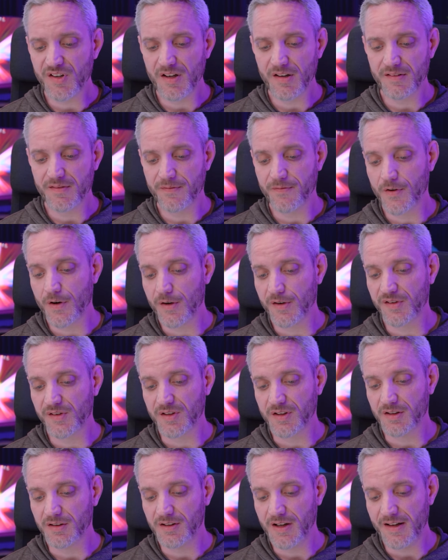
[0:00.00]
things
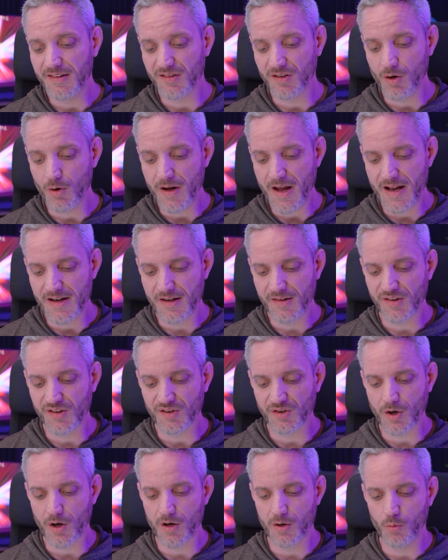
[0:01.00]
first, let's go ahead and
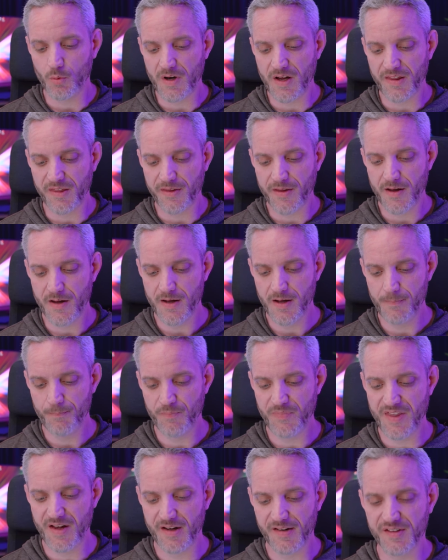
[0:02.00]
start with
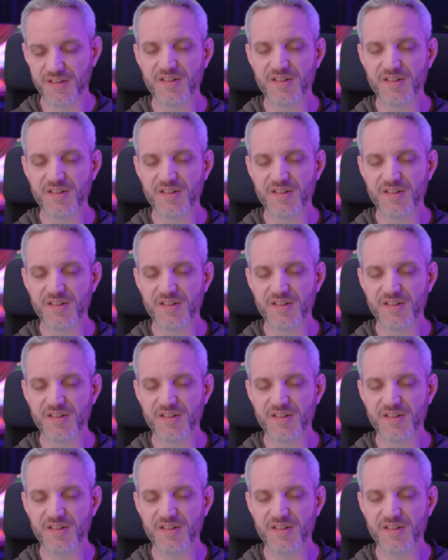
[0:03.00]
the